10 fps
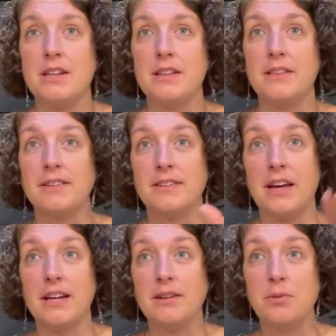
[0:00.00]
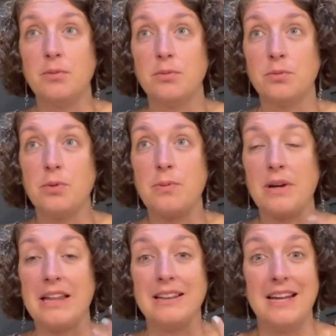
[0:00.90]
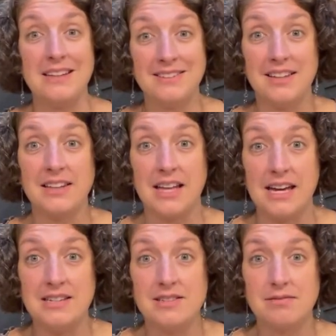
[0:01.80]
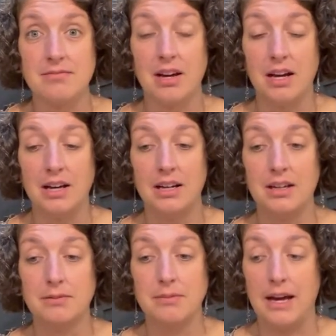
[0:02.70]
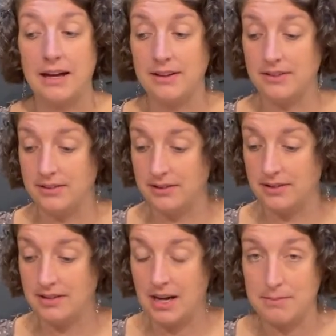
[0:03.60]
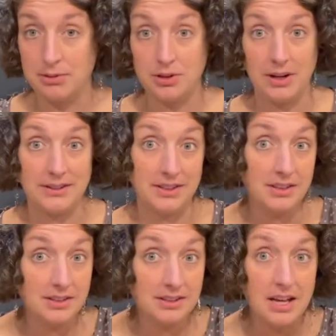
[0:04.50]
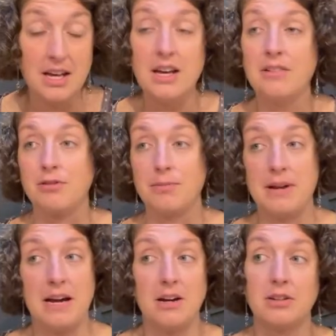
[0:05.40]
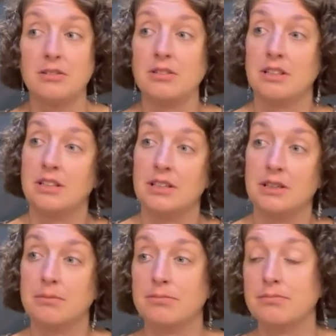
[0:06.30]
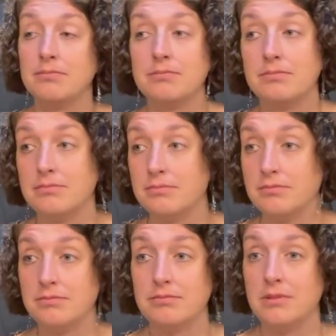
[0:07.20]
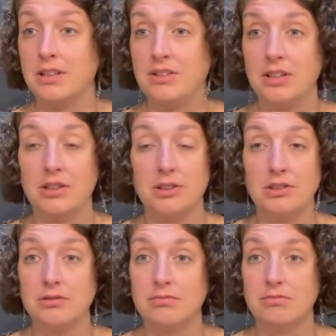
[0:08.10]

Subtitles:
The sun, we will get less sunlight as time progresses from now until,